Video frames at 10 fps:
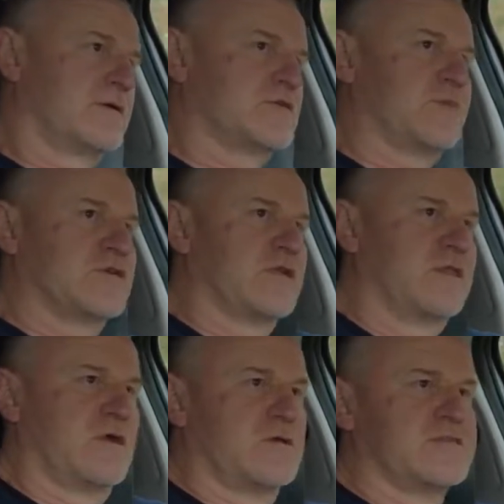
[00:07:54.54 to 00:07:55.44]

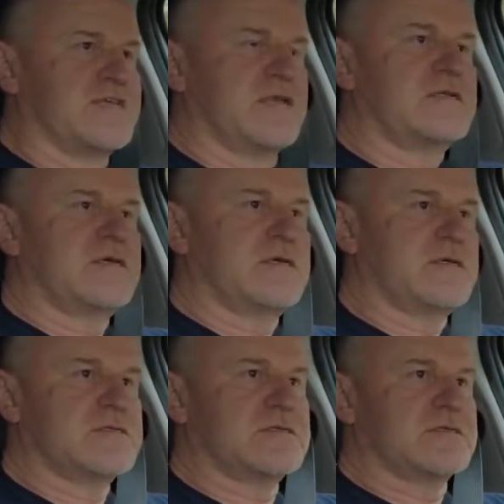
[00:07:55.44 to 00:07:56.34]
Especially the on-center
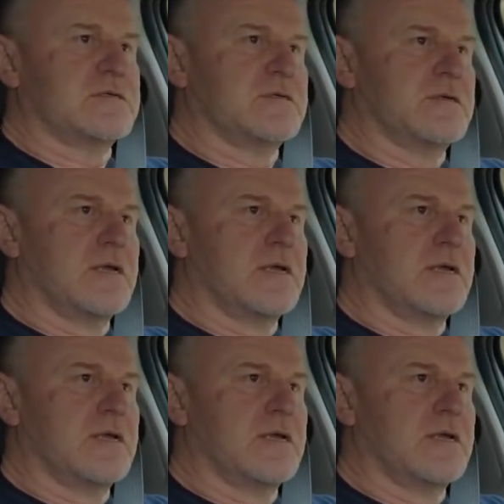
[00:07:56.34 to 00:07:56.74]
is